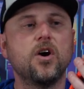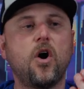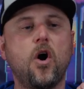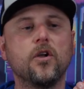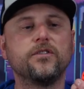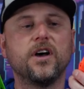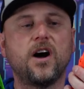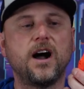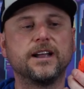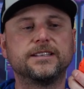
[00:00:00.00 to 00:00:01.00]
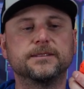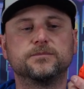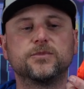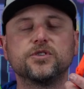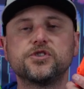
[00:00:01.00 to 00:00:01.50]
on the
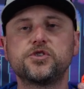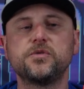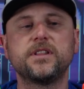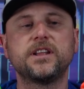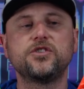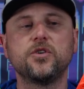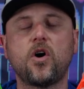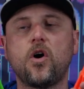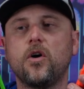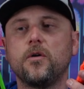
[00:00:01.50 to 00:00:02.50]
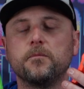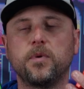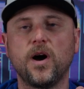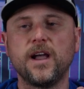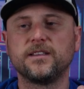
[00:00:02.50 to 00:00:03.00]
item to ensure that you are
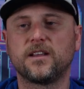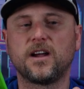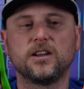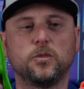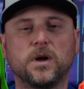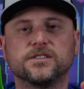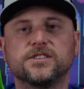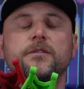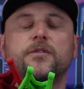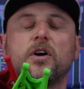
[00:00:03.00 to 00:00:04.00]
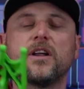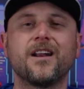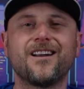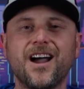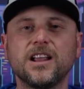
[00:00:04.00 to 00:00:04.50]
buying the right ones. You've got
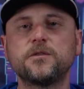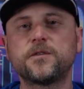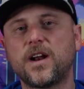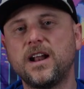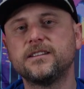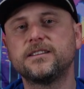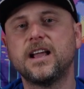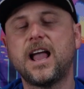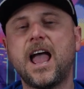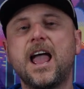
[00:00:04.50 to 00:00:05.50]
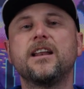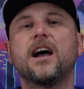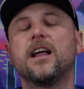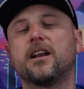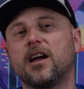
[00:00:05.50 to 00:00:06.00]
a right front and
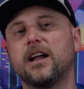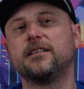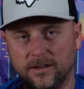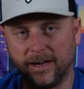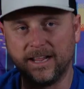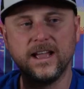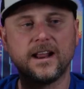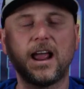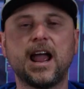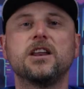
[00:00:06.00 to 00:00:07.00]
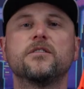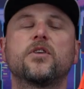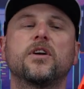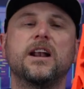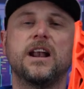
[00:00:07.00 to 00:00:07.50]
a right rear, and you've
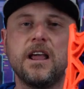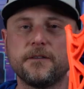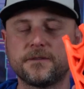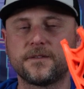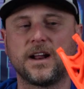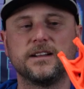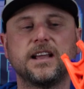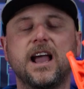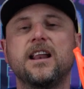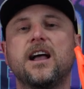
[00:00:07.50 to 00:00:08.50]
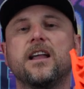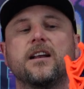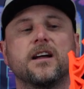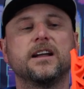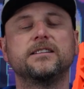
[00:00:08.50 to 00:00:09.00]
got a left front and a
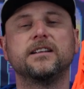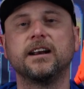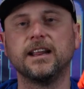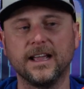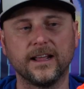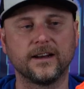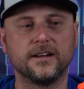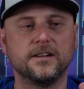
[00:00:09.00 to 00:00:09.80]
right rear.